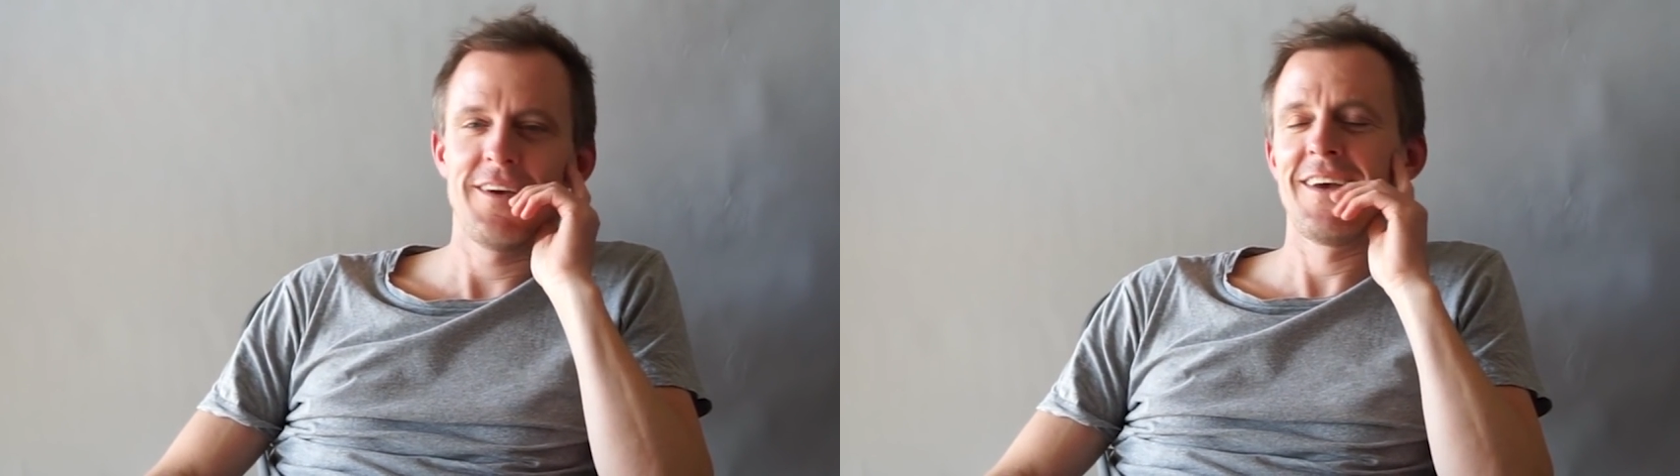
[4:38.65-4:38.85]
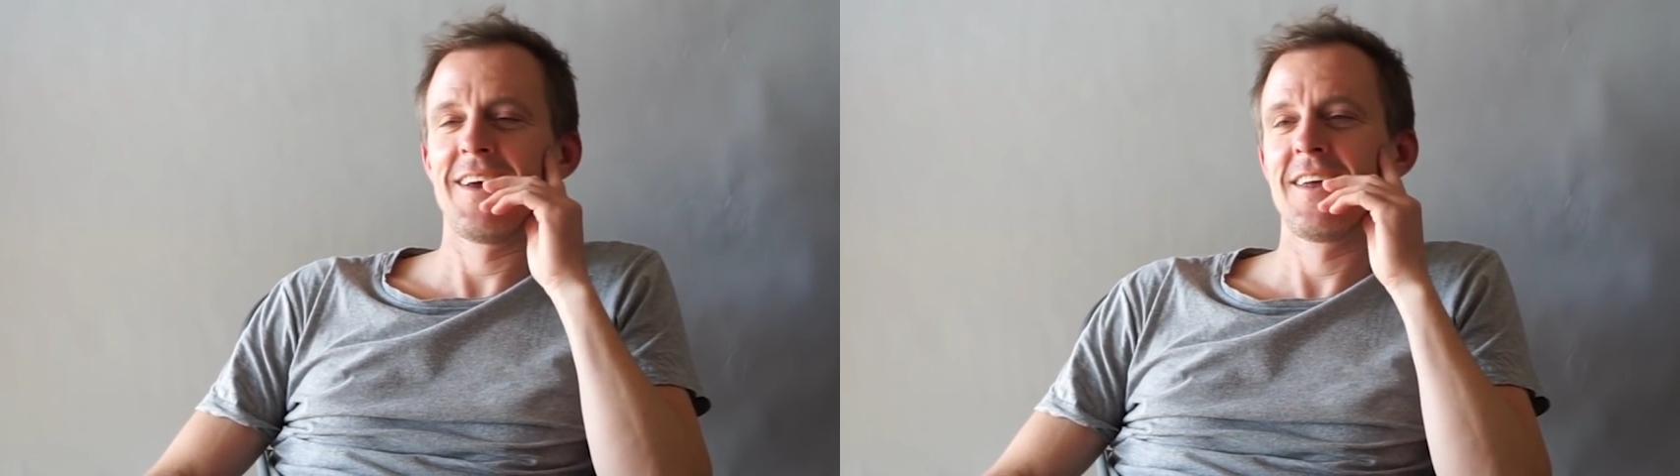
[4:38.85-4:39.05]

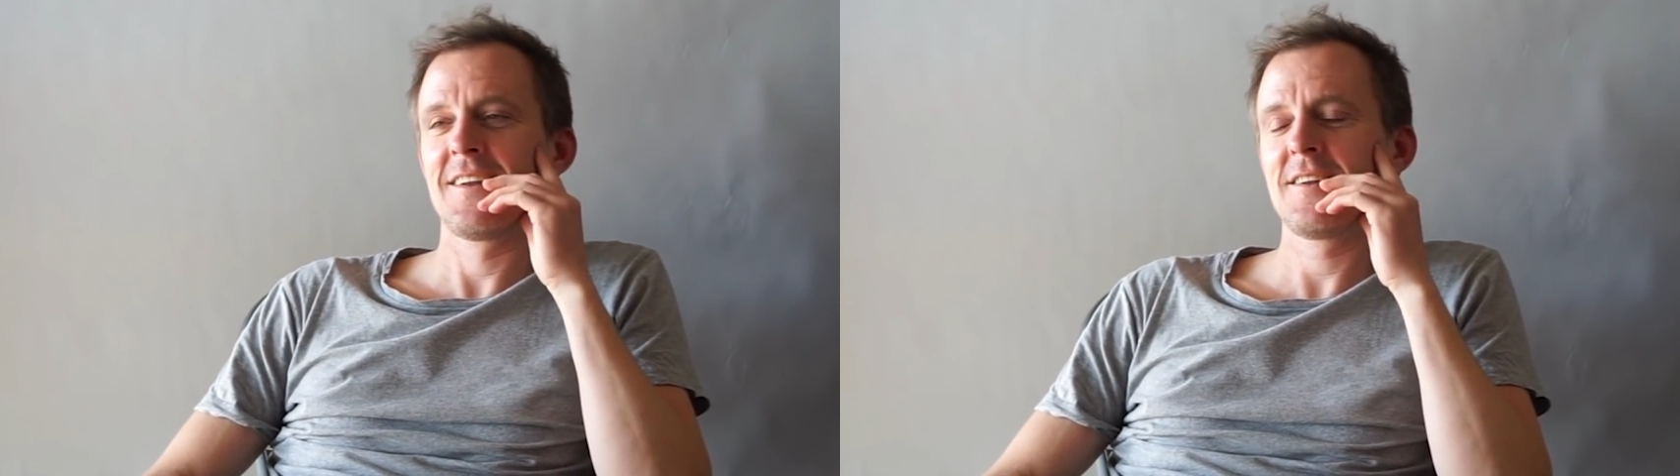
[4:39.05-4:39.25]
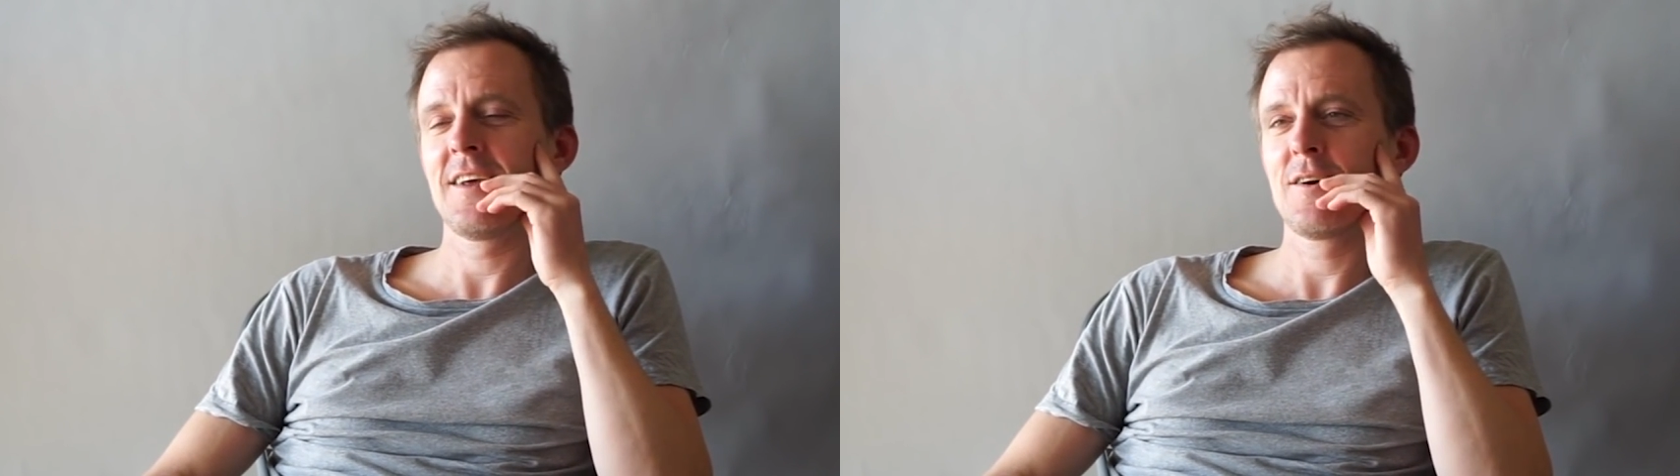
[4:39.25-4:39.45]

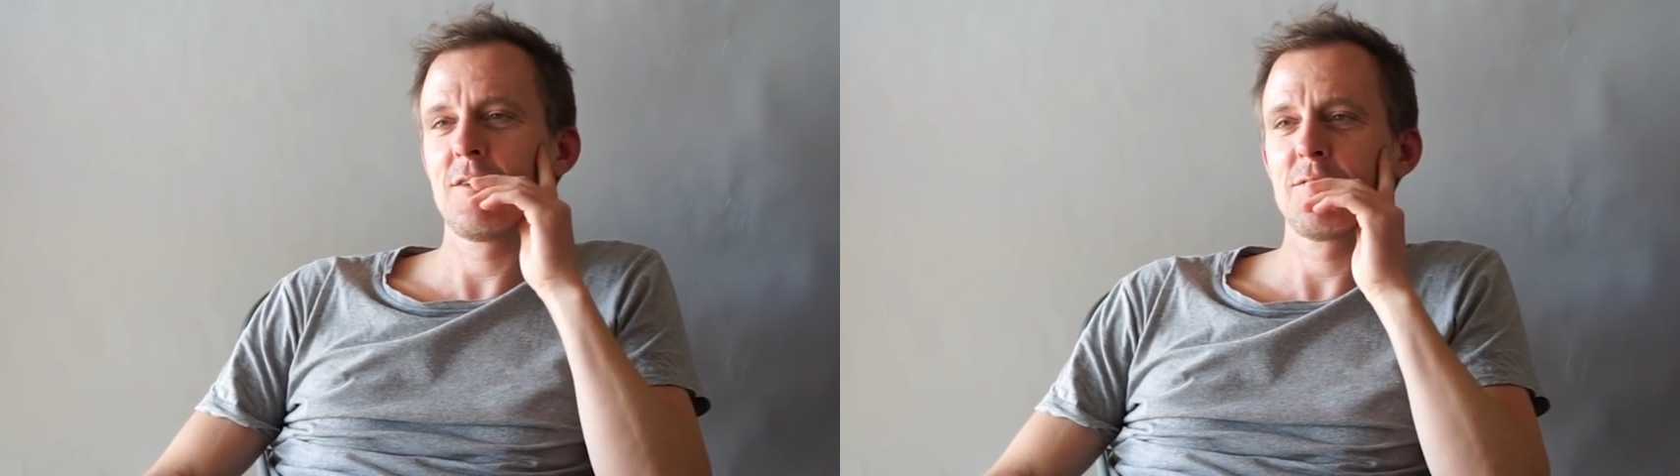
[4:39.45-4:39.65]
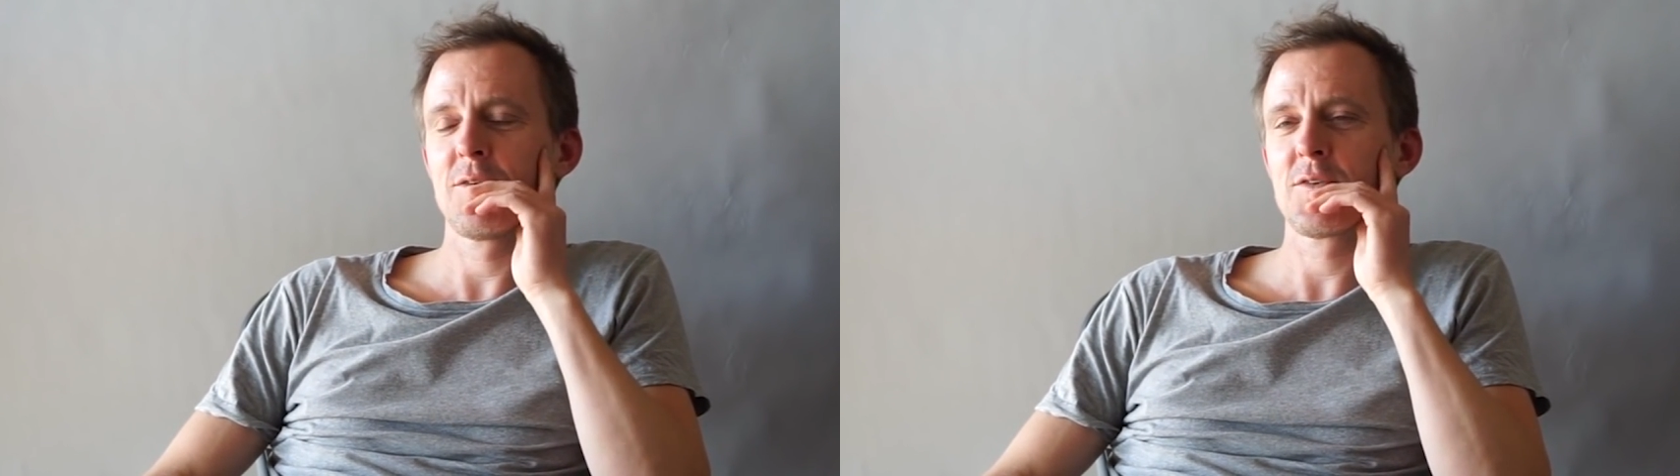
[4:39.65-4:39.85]
and
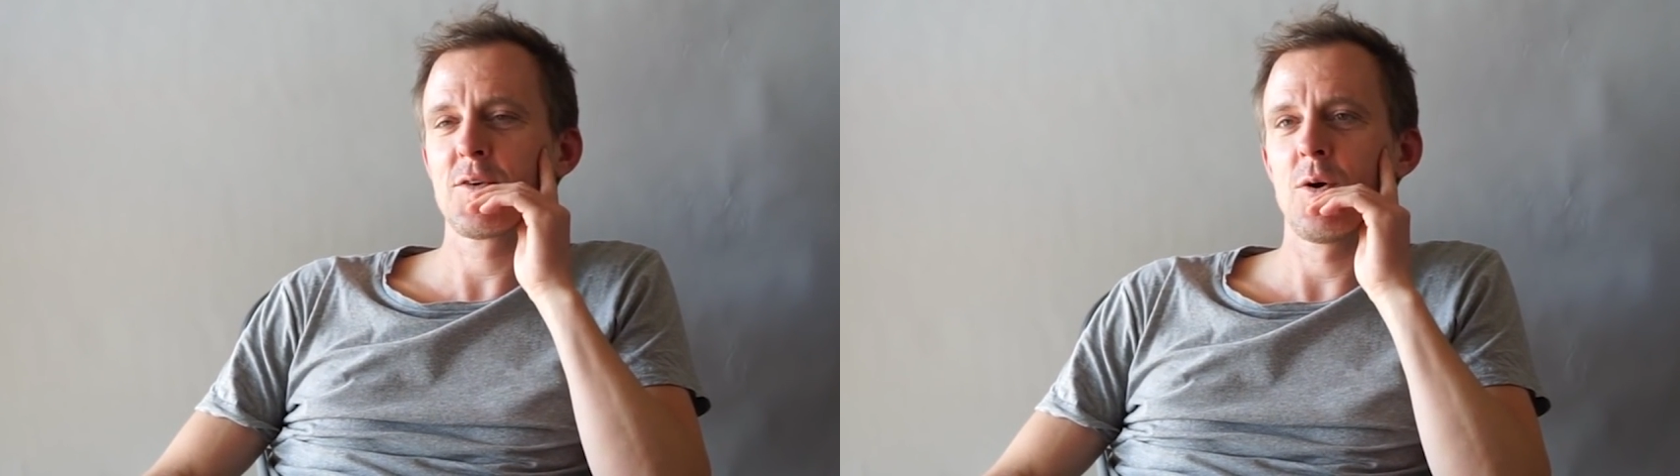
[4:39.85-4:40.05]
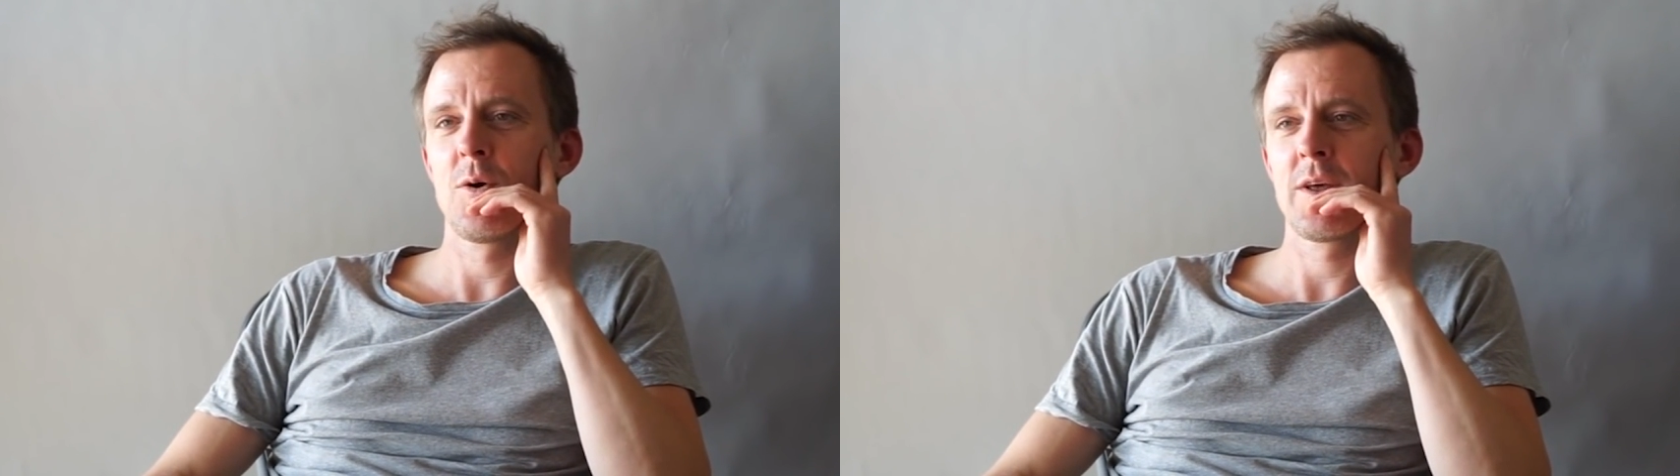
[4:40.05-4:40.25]
Tinkoff was
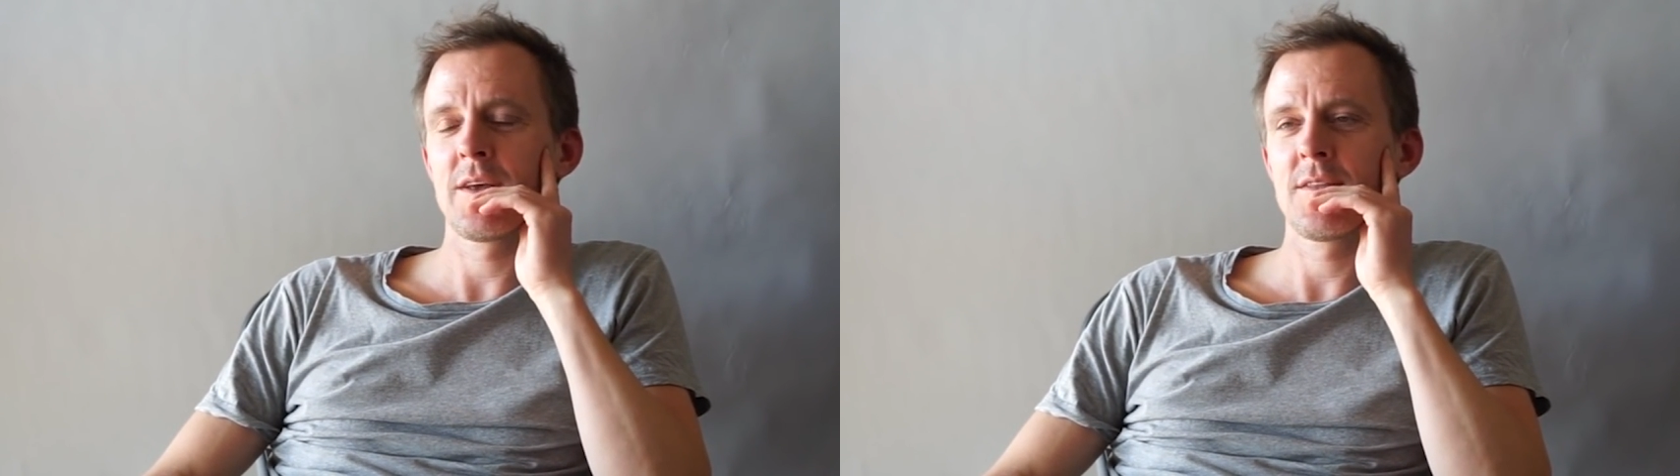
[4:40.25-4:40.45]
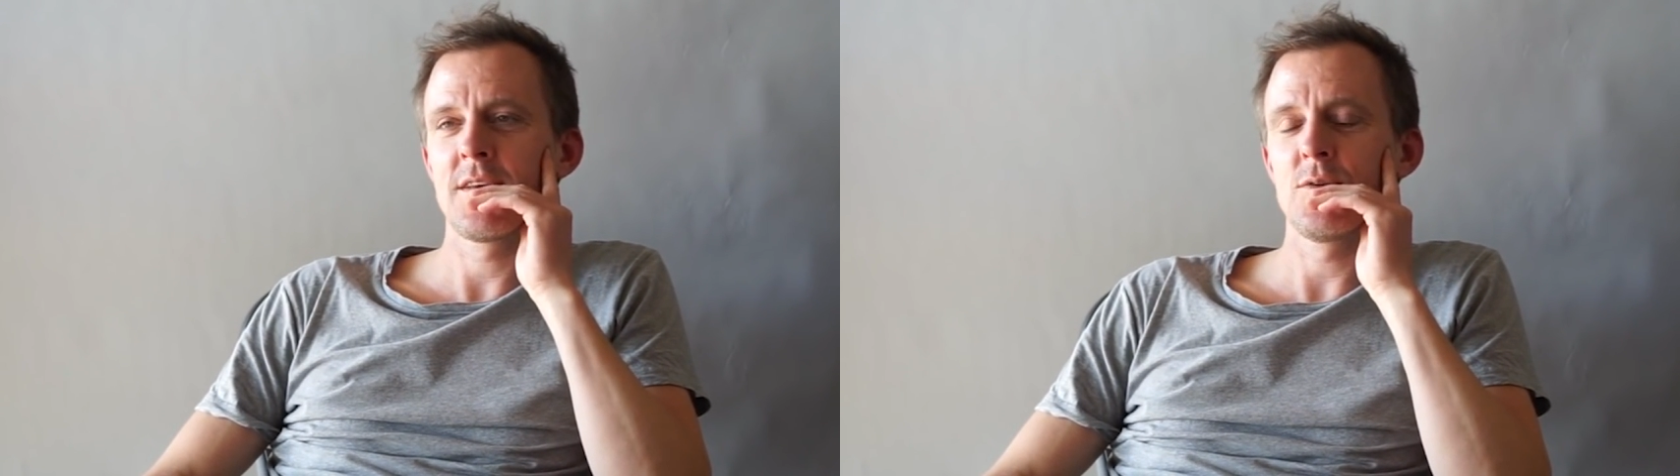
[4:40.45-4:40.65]

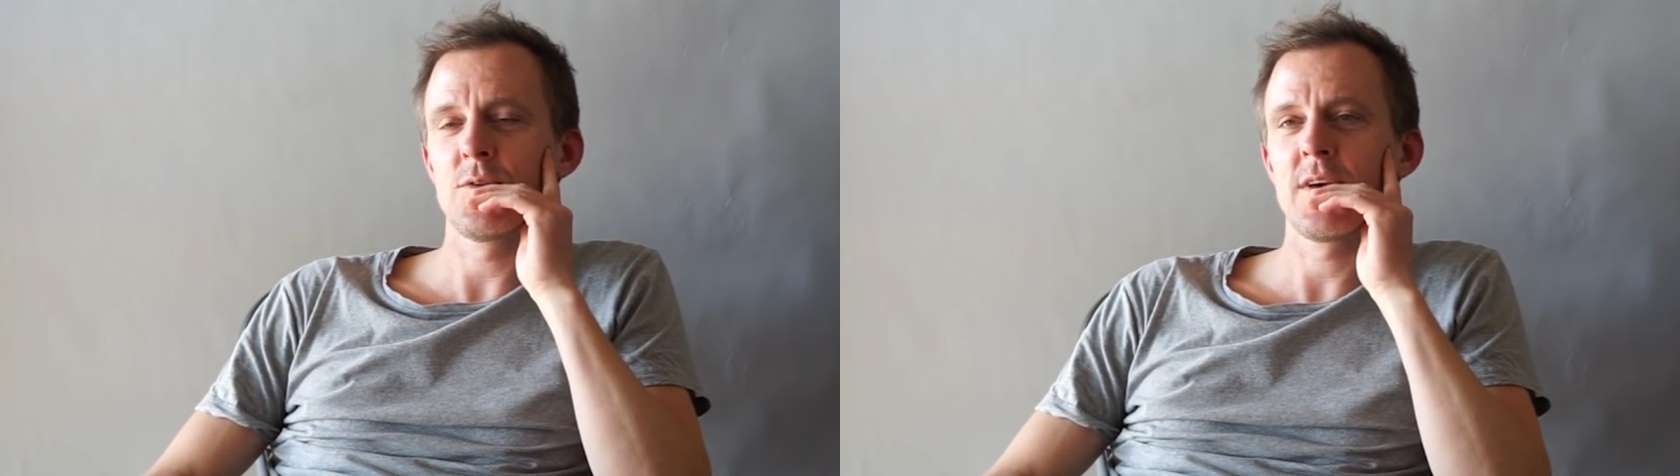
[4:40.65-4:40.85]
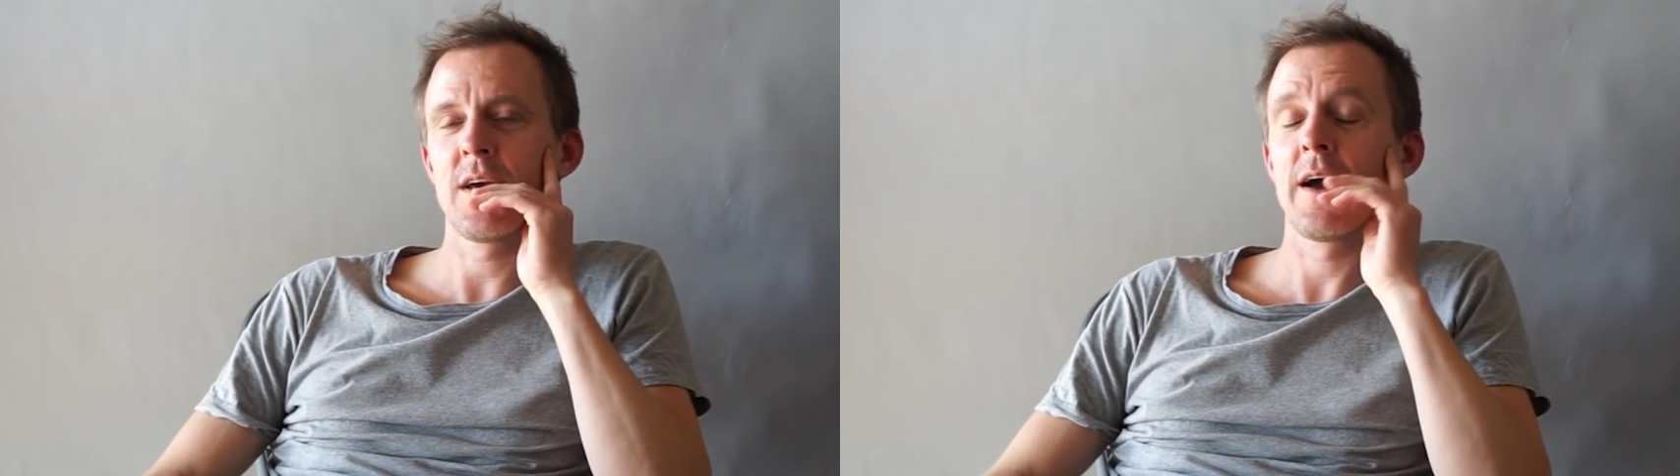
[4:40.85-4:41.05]
calling the
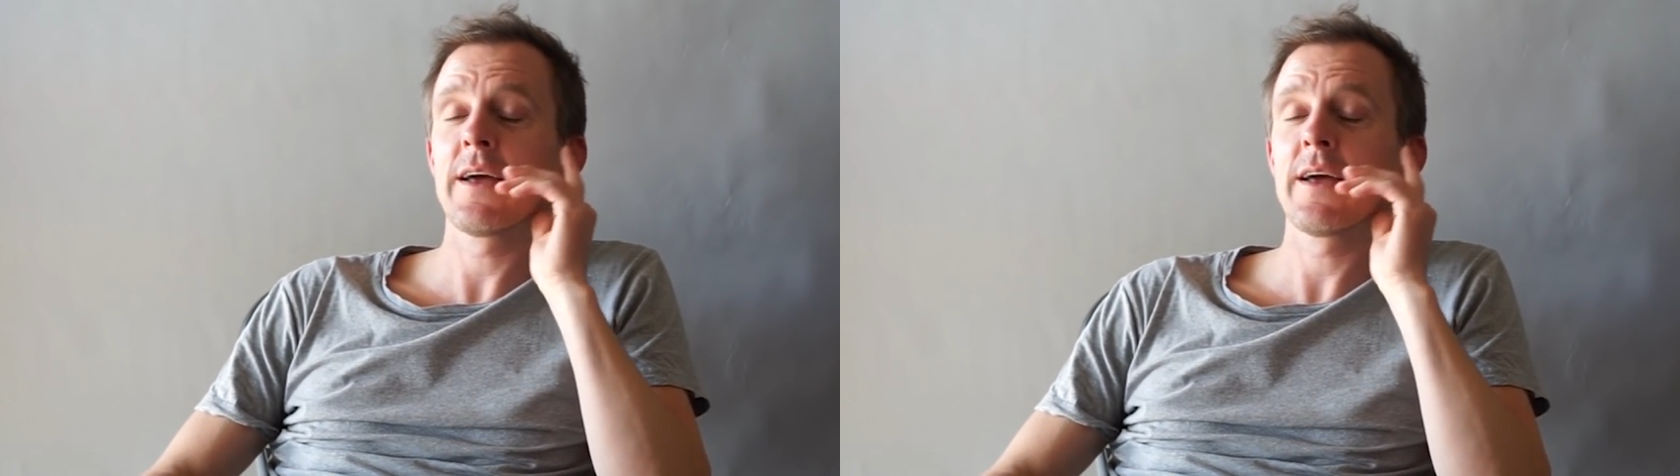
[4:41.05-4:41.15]
UCI,